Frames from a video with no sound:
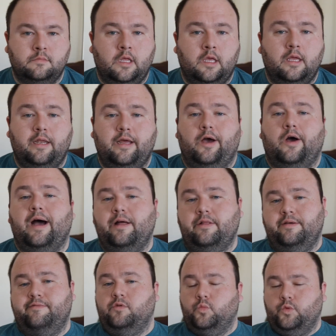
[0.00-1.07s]
Now, I
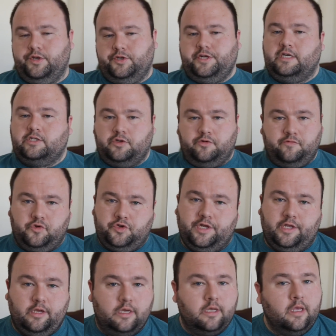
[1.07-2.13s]
live in Winchester,
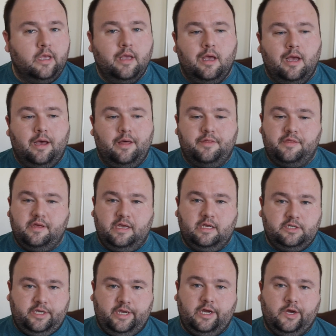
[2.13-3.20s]
Virginia.
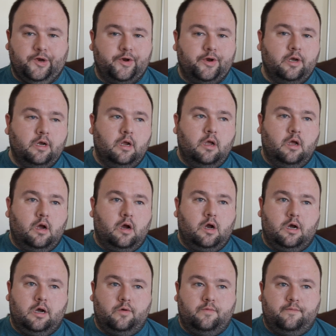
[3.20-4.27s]
Things here
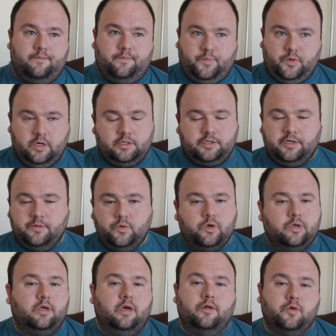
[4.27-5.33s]
are pretty
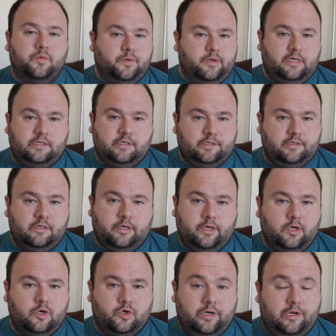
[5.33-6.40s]
similar to other places in the
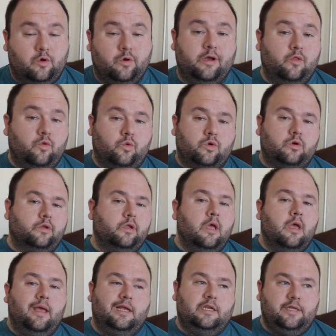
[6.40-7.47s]
country and around the world.
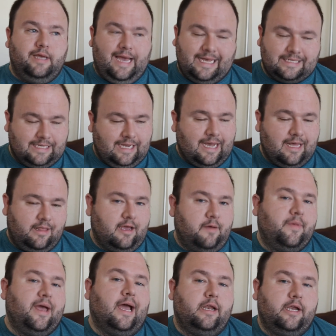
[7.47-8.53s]
It hasn't gotten
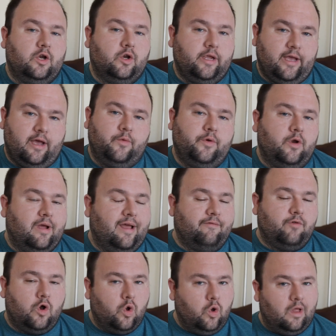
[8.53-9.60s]
that bad here yet. We don't have
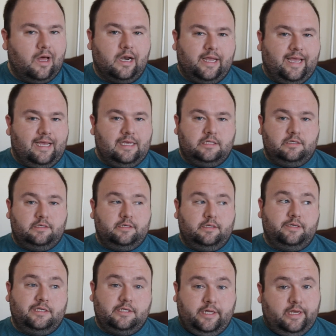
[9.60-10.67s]
a whole lot of cases, at
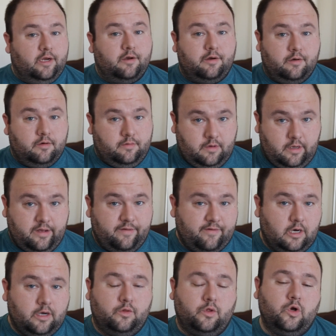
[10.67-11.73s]
least here,
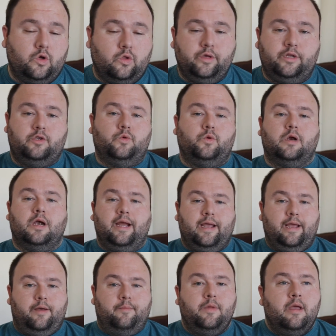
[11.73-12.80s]
very locally to where I am.